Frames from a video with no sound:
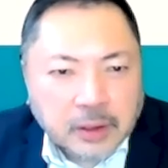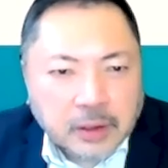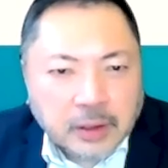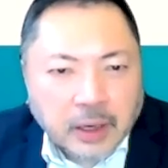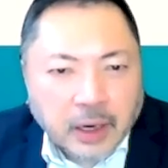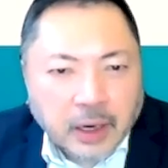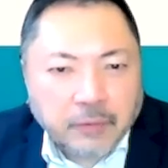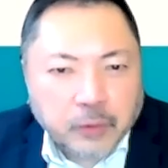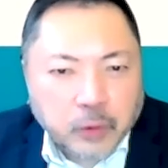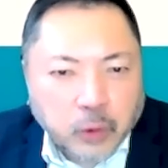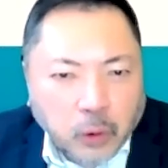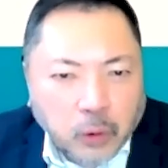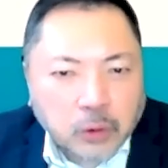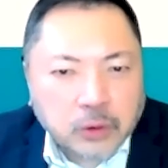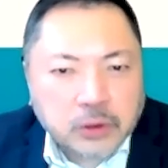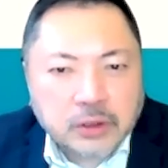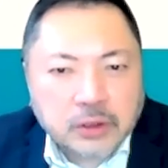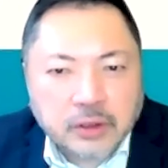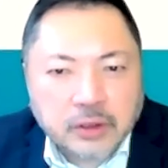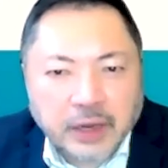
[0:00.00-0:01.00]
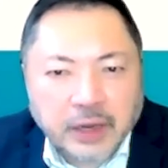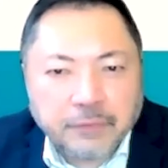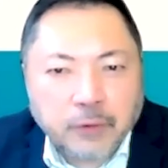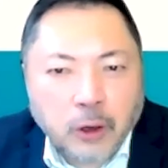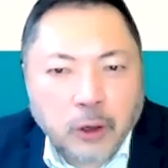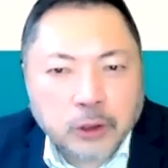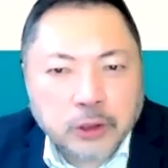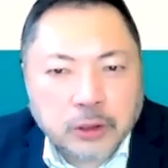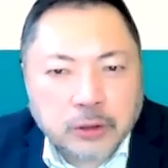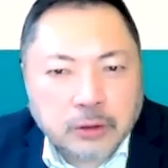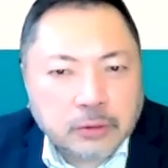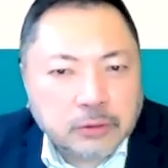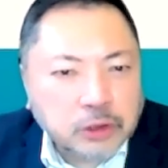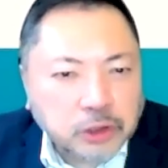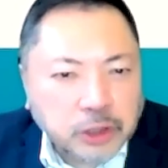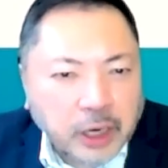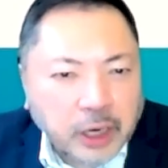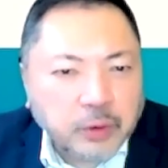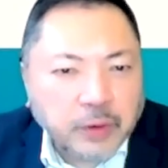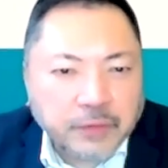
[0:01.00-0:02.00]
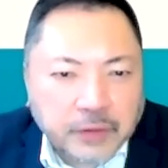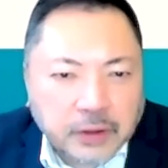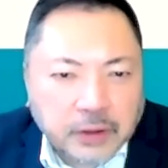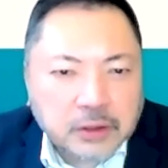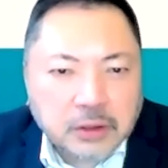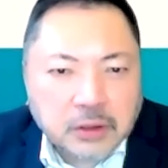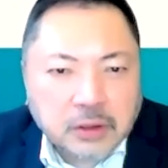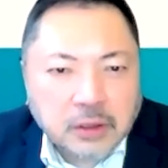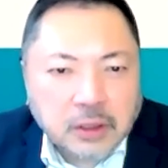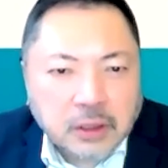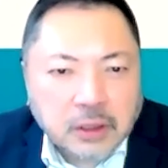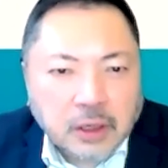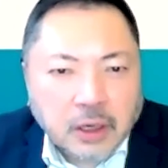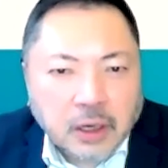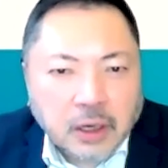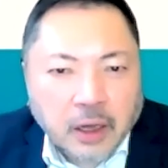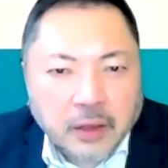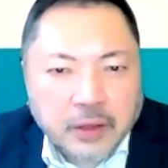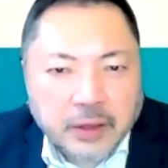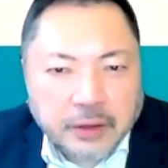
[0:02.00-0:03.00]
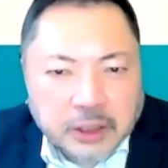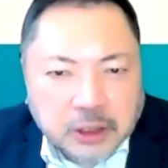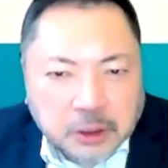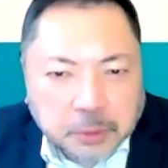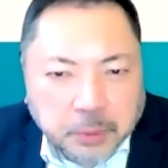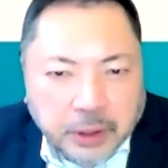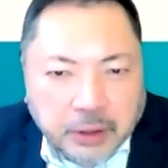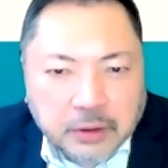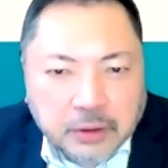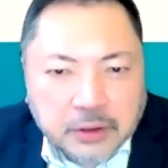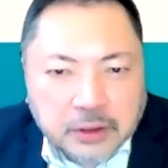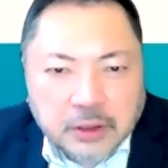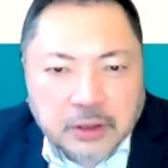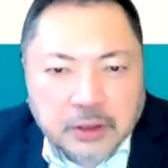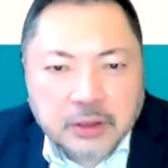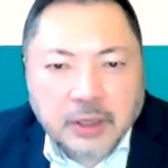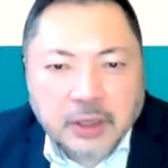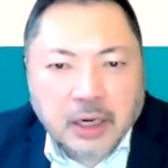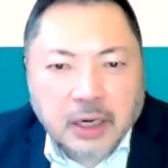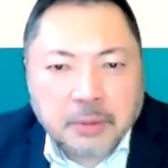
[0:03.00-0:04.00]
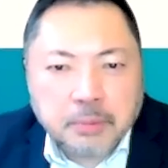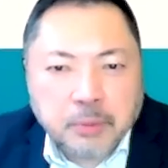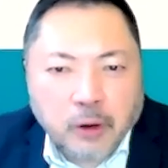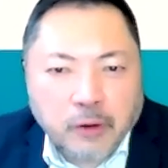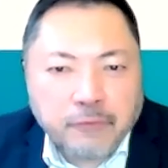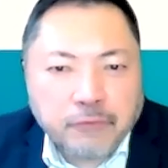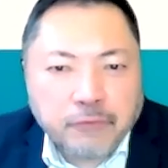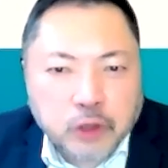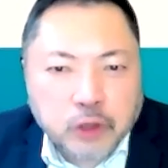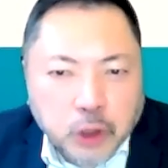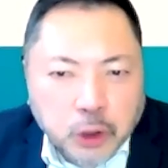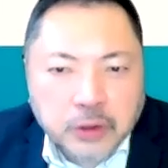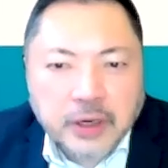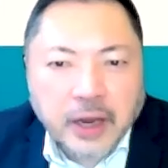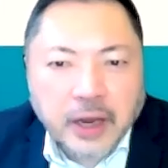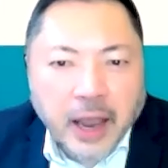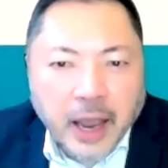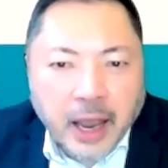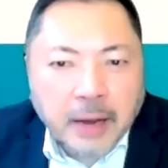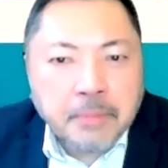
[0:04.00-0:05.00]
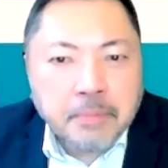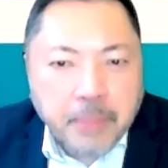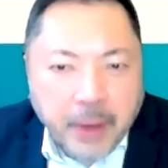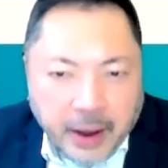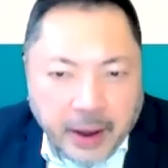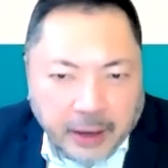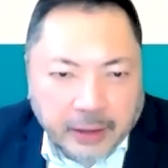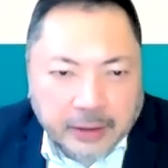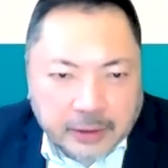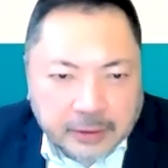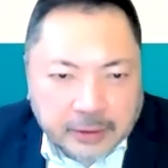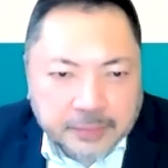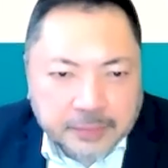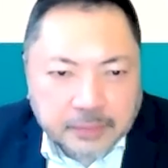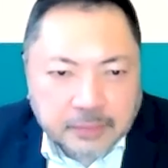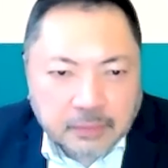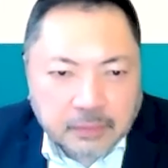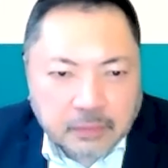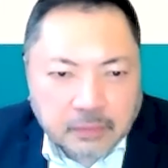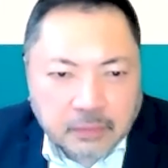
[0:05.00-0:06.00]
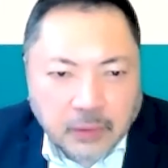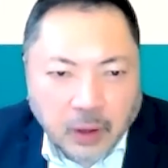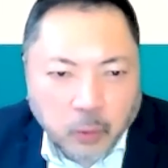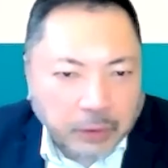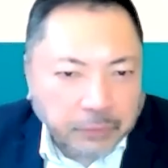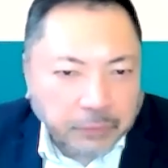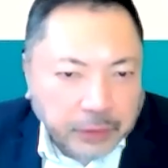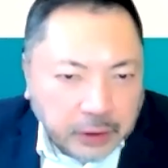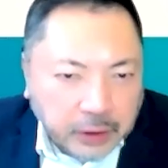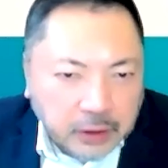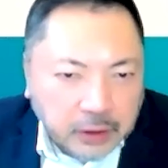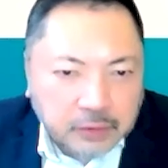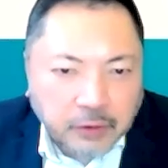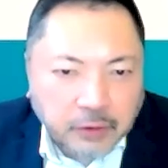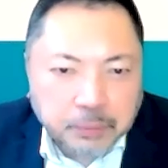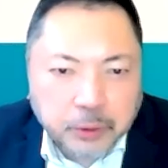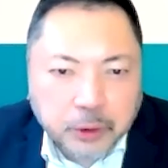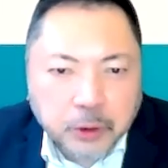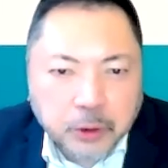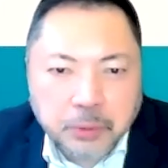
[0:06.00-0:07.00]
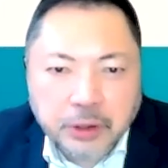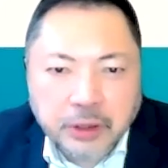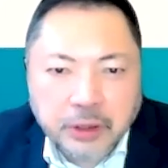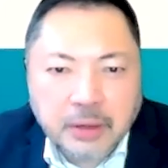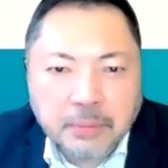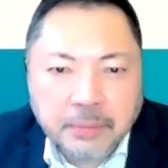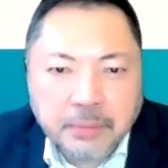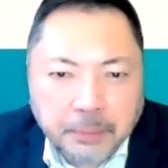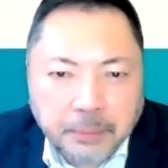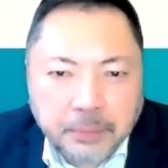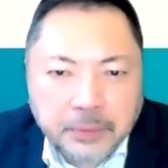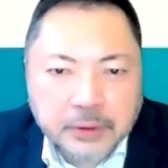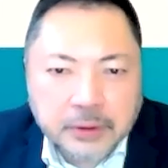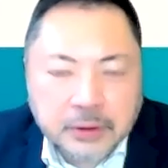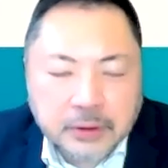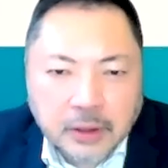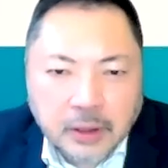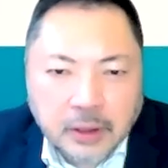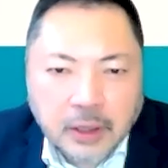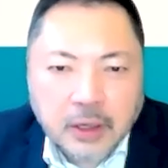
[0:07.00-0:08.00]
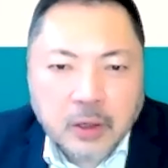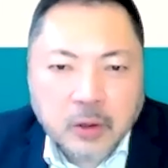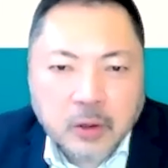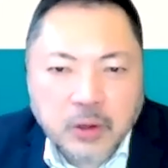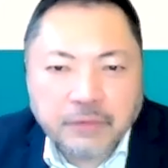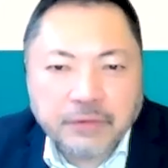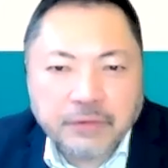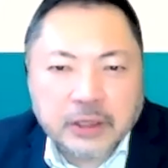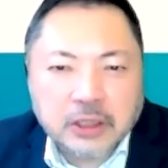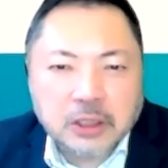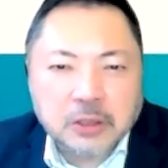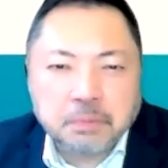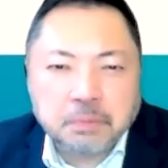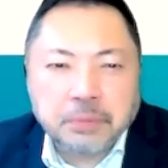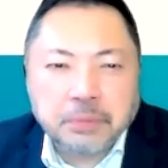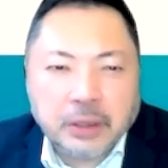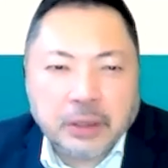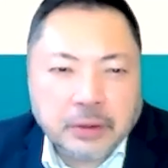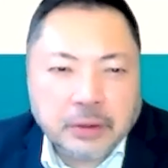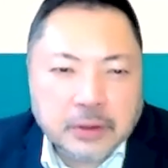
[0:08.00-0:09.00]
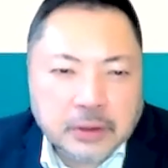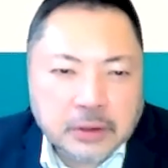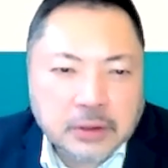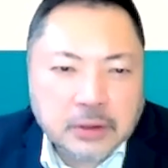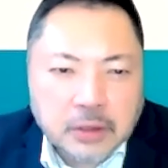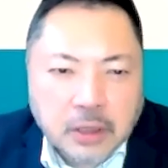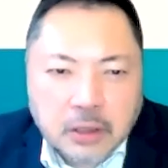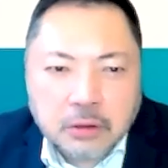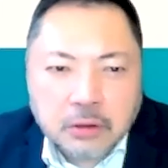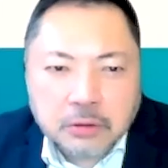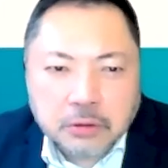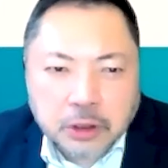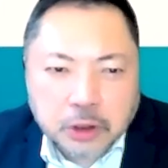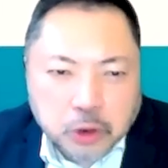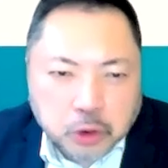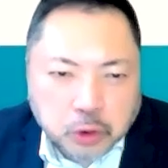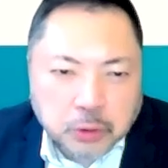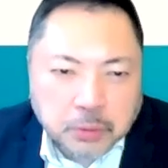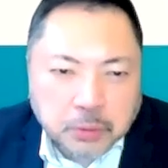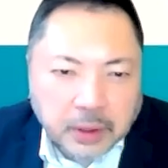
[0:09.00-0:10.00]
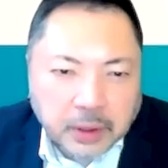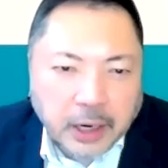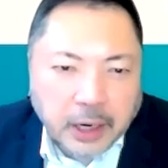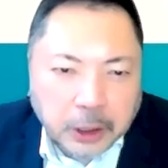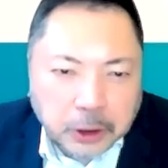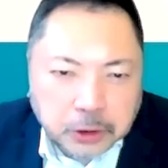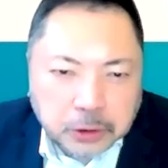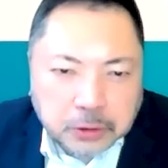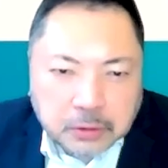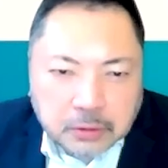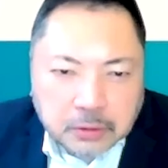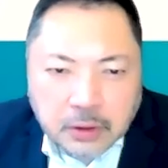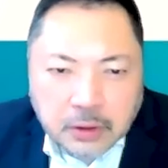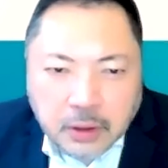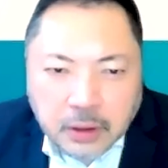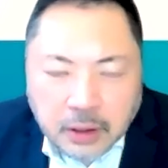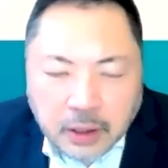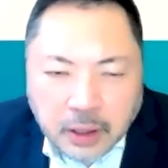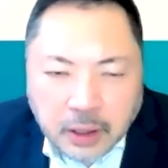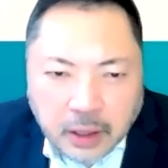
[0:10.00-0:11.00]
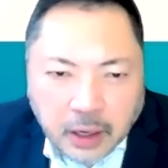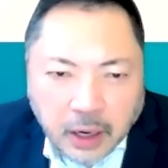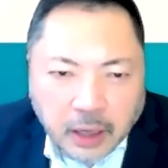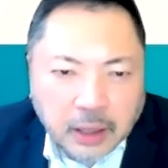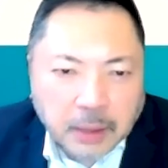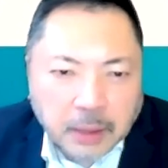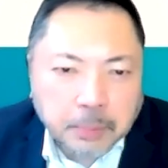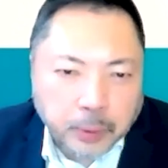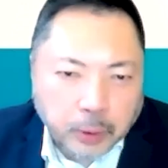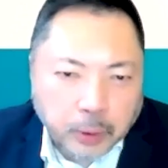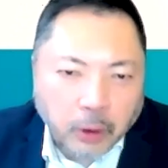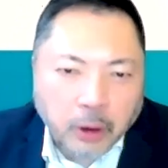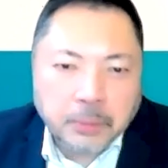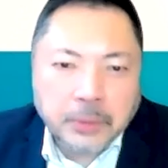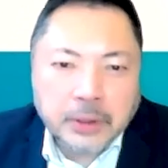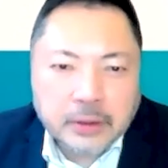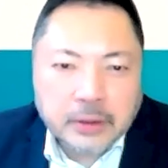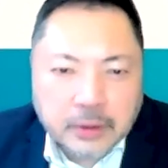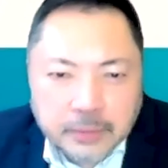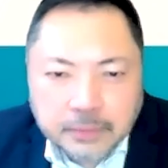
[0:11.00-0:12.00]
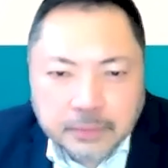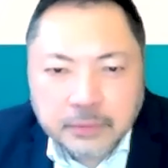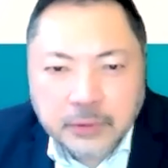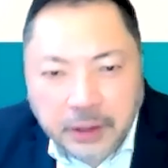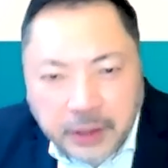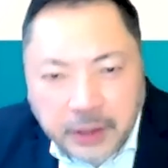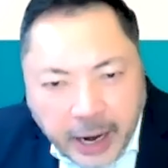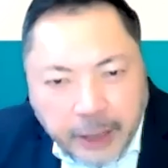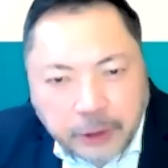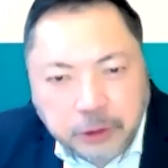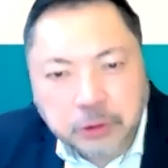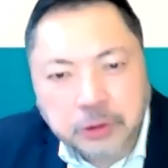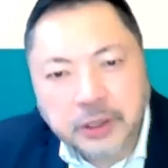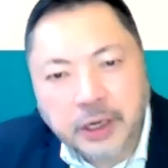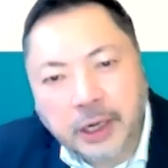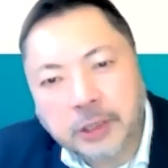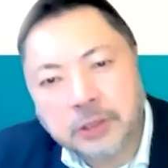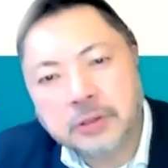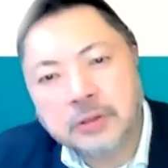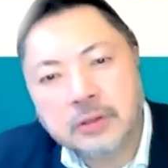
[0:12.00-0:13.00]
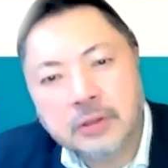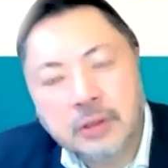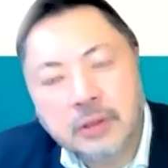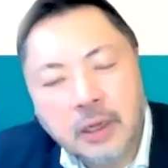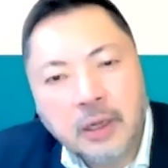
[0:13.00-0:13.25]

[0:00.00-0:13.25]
And of course, they've also shared with us their experiences that are both good and bad. And we've heard from community members who have experienced discrimination in employment, in education,